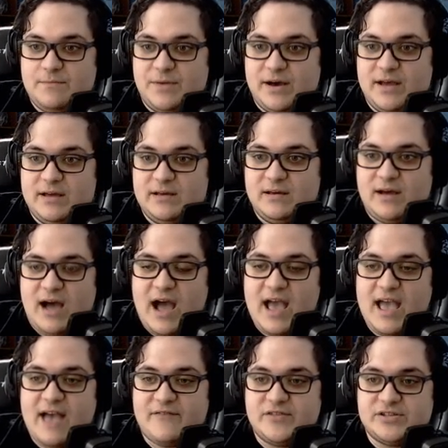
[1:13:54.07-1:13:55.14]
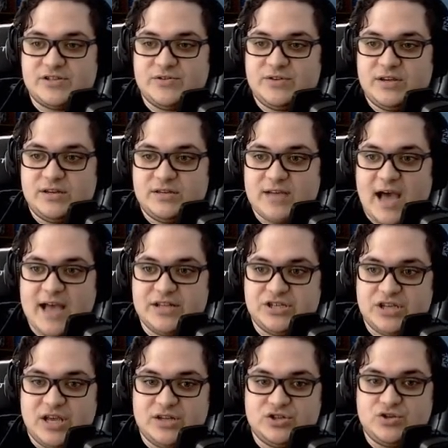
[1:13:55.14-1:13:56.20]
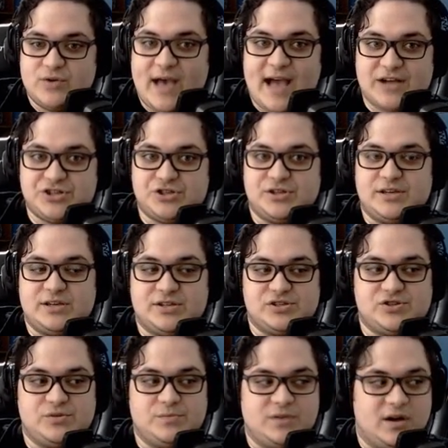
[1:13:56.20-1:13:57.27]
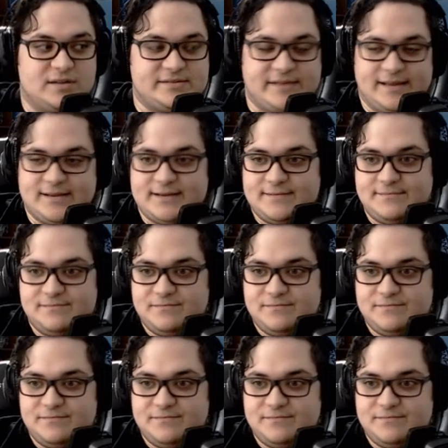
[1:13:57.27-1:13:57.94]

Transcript: But I haven't tuned into I G N to actually consume content